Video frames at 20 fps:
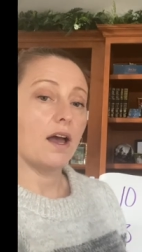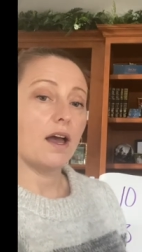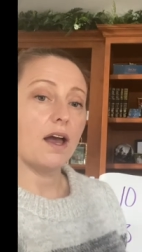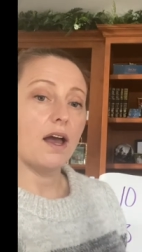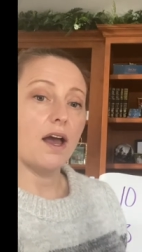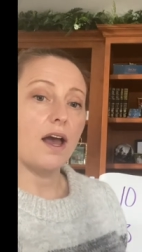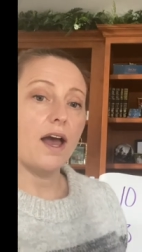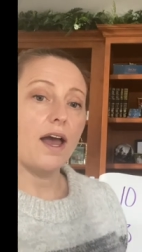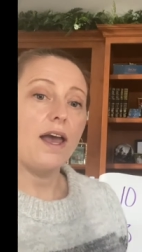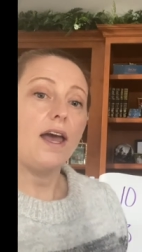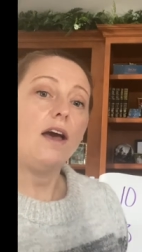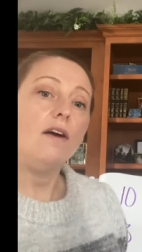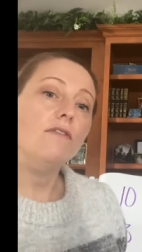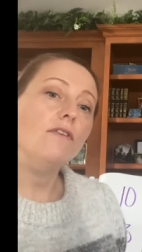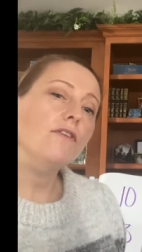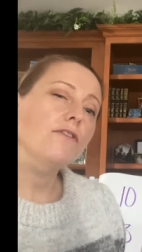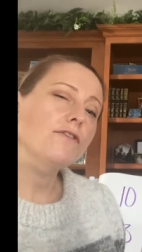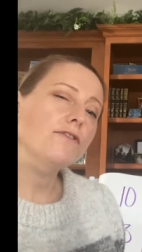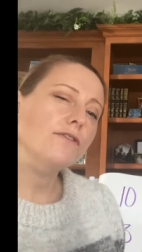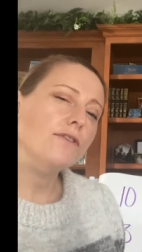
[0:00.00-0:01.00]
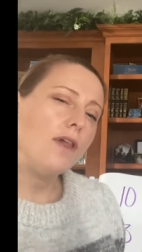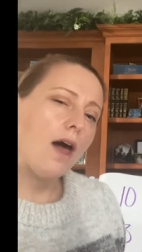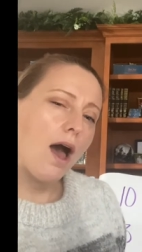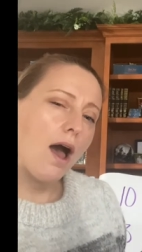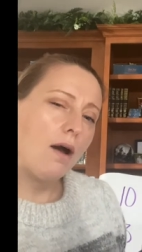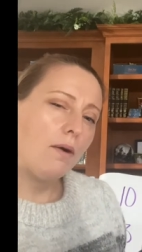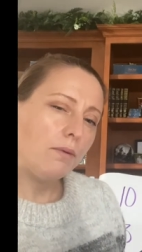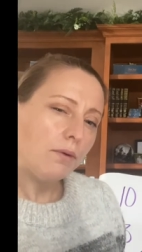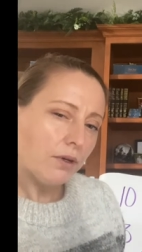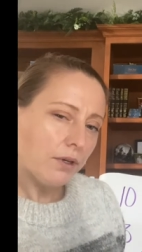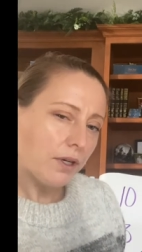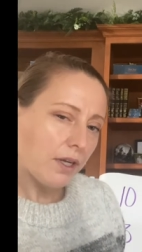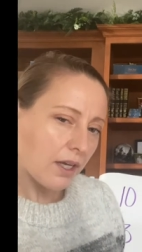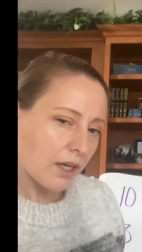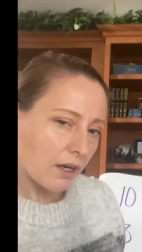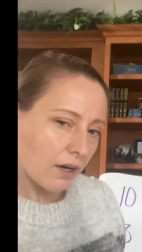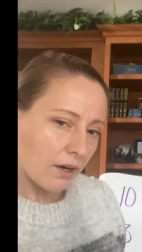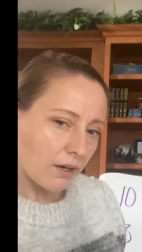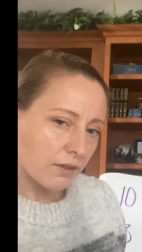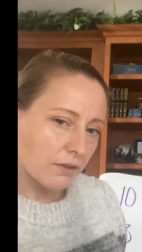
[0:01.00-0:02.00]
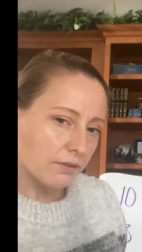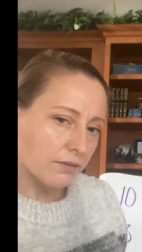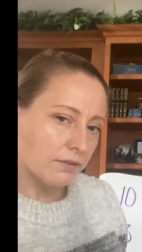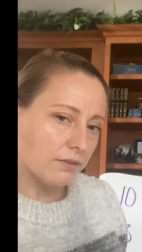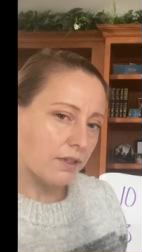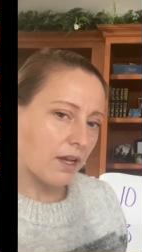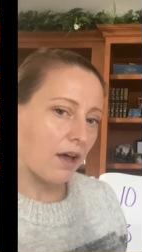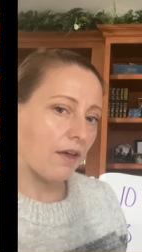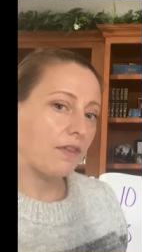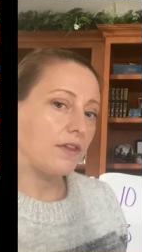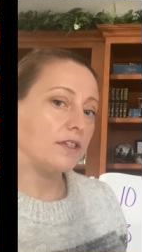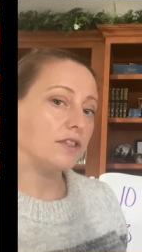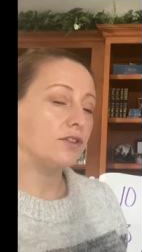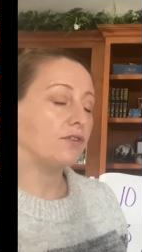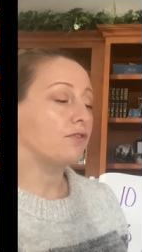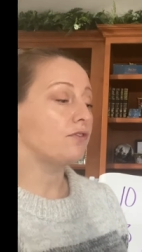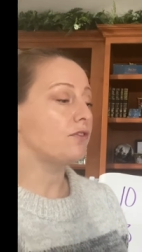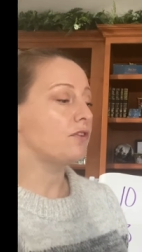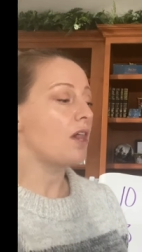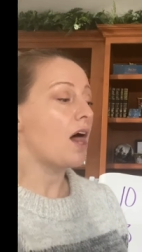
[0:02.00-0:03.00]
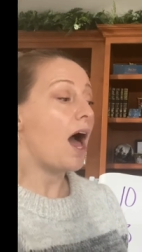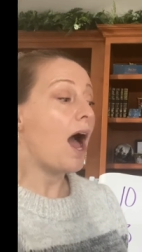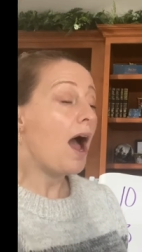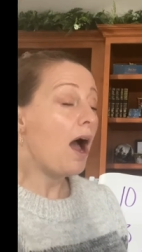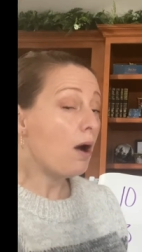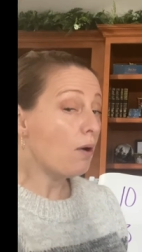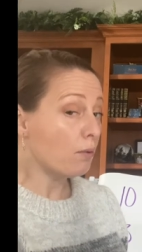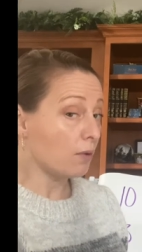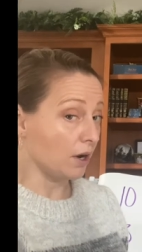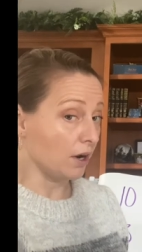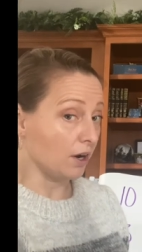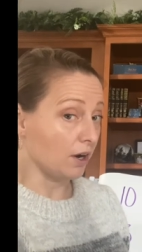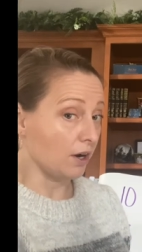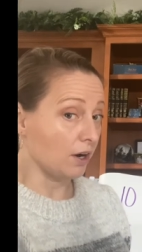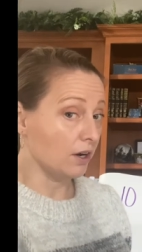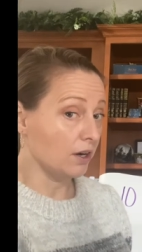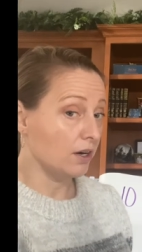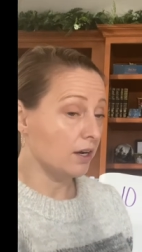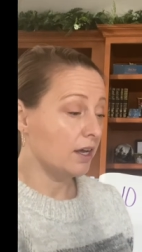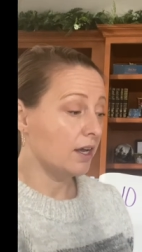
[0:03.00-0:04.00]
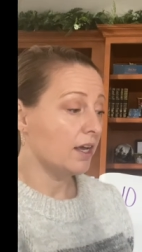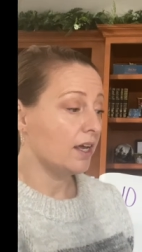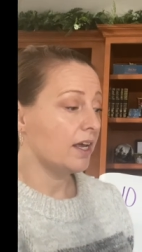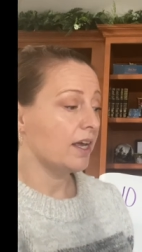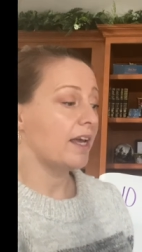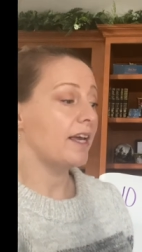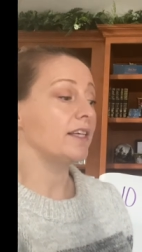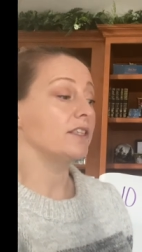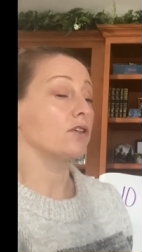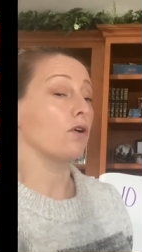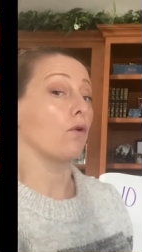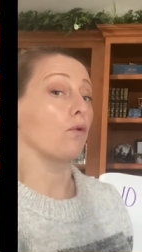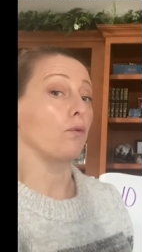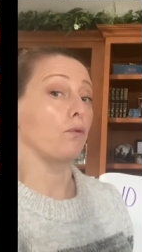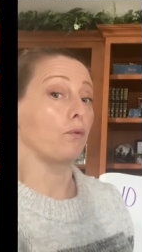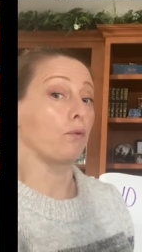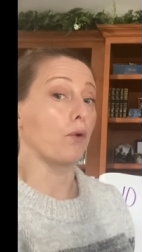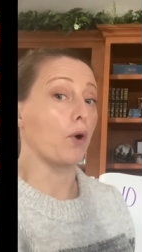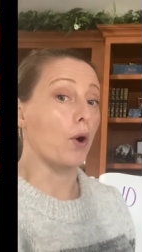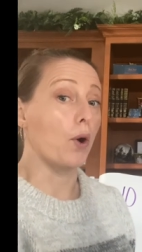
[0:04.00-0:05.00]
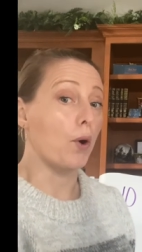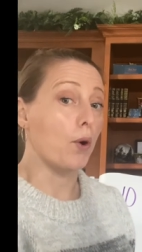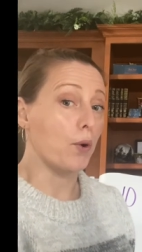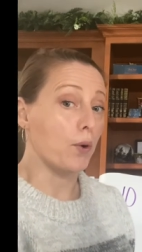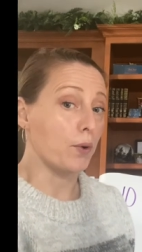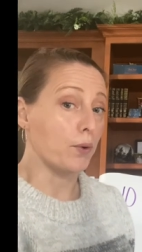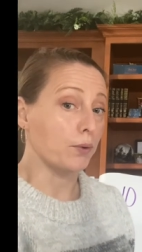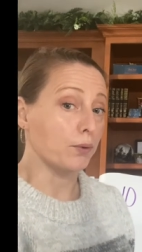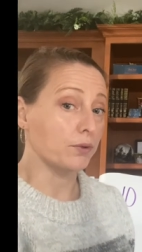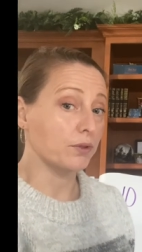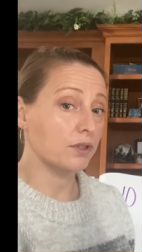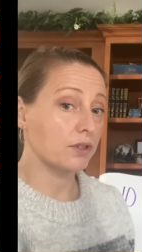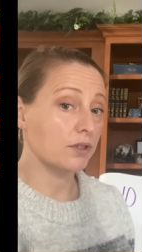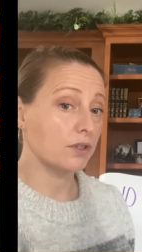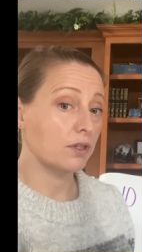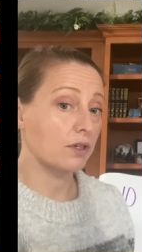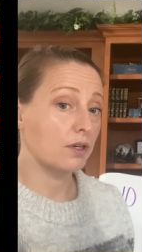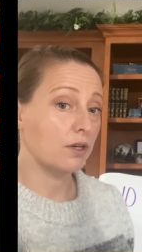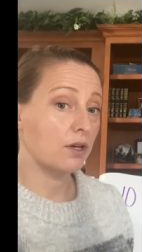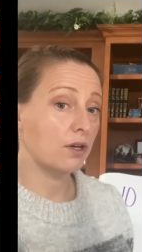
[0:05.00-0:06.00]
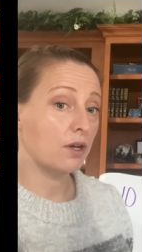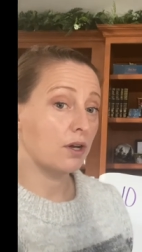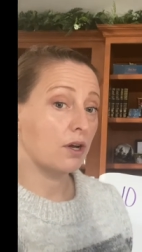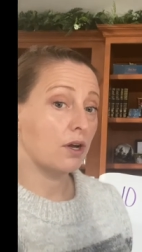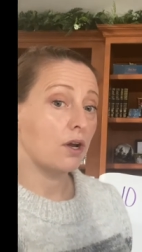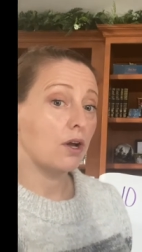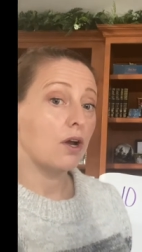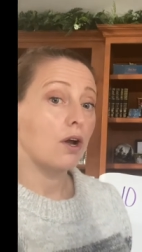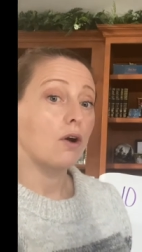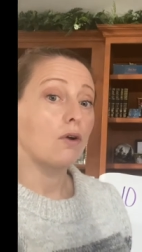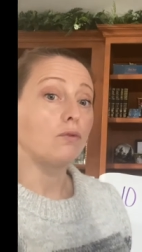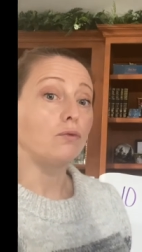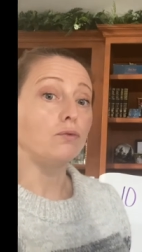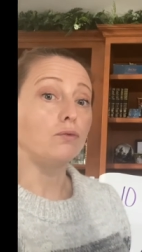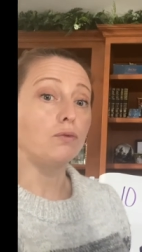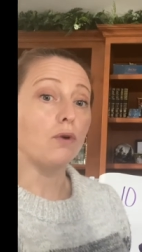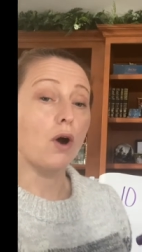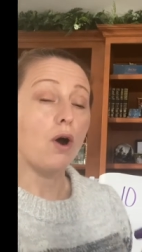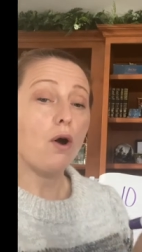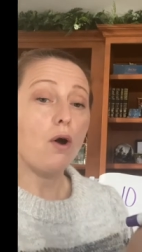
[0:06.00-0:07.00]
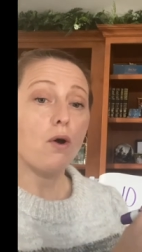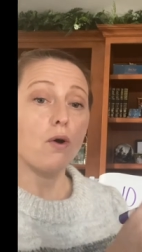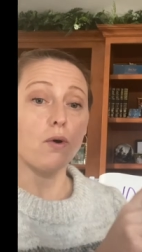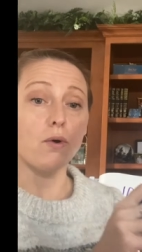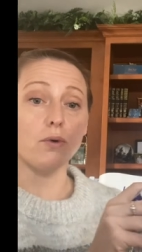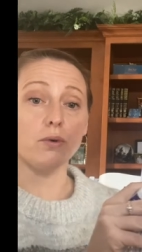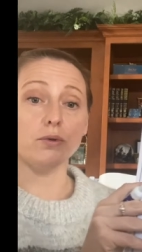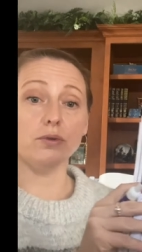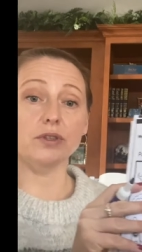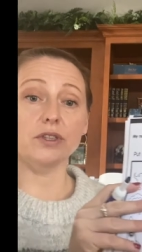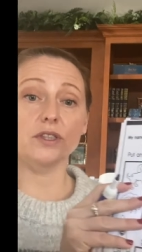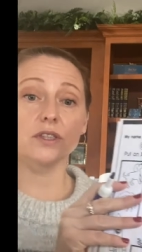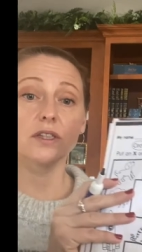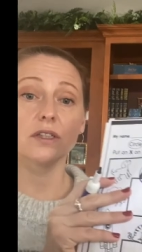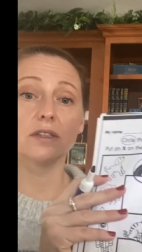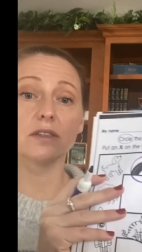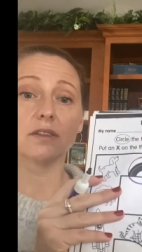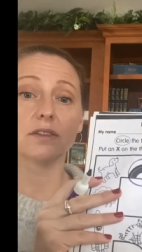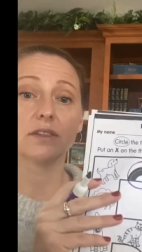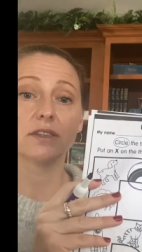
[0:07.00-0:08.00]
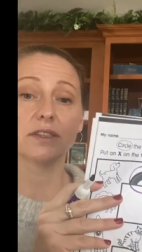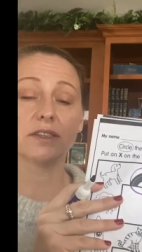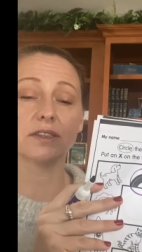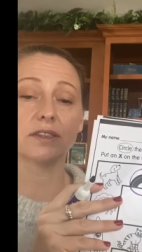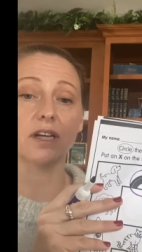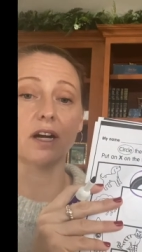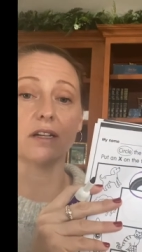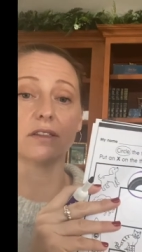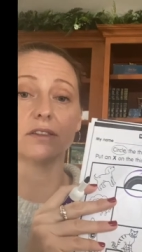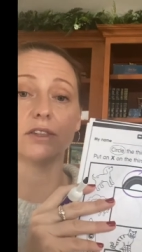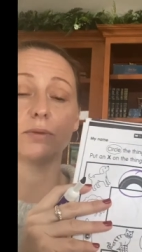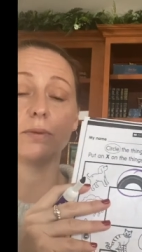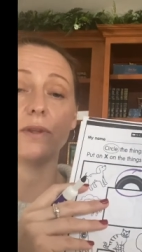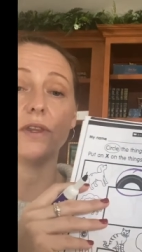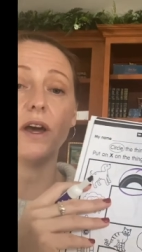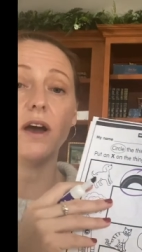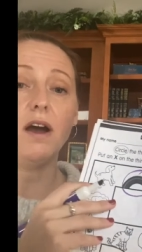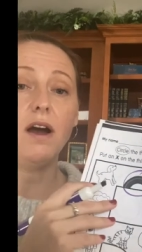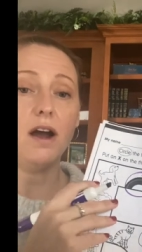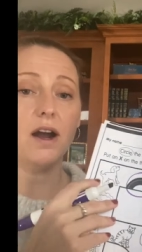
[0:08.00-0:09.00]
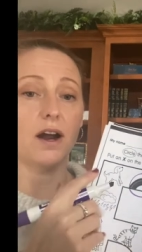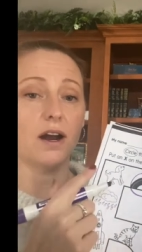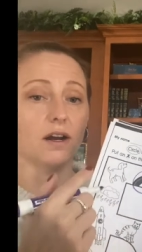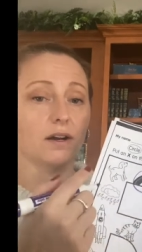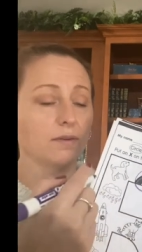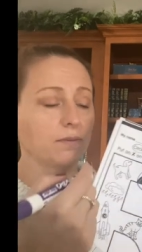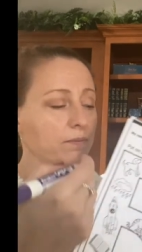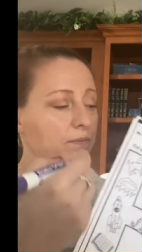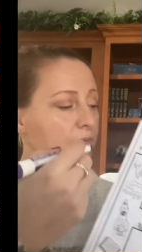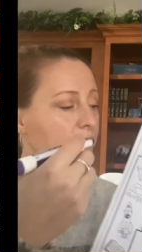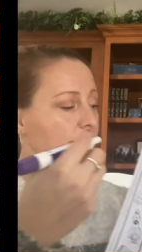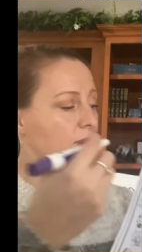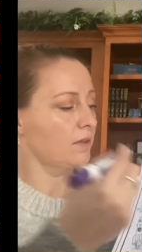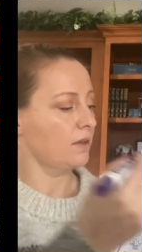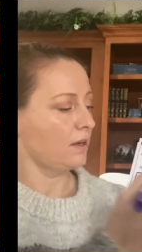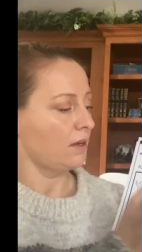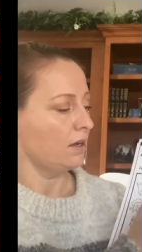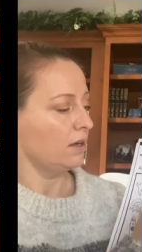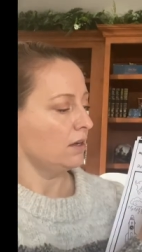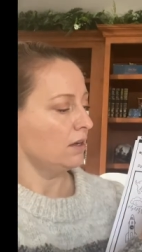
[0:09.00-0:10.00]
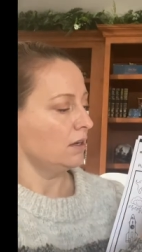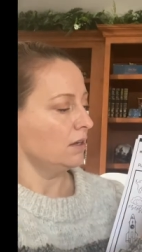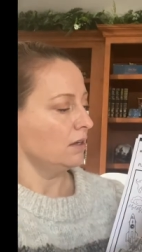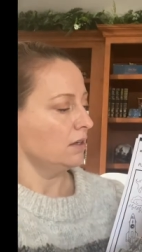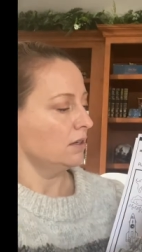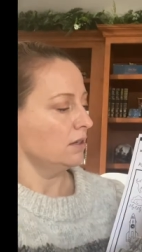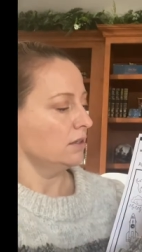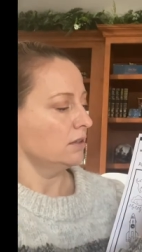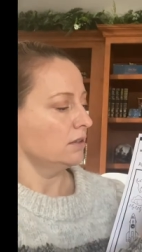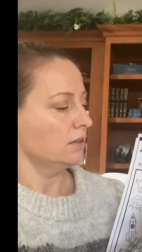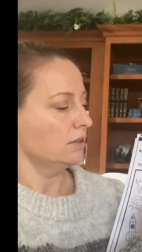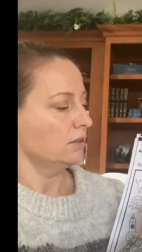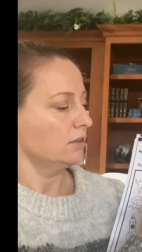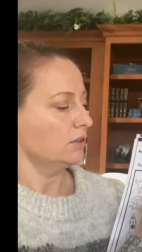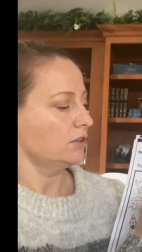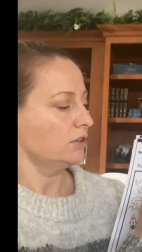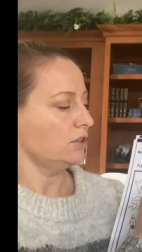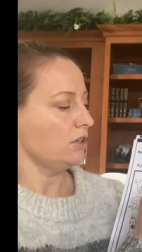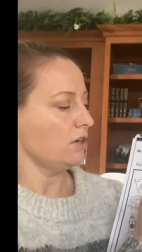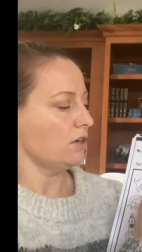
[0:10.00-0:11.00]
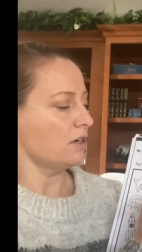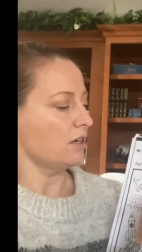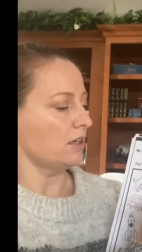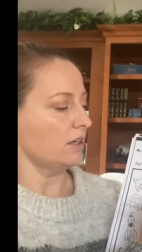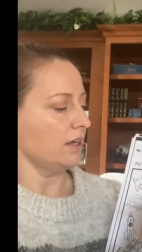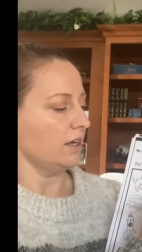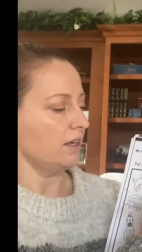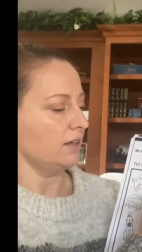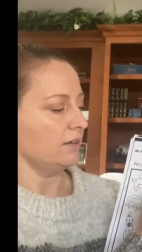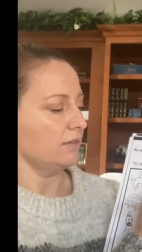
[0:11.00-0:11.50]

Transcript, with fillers: I have a flower here. Now, this flower is a rose. Rose starts with R. Circle it.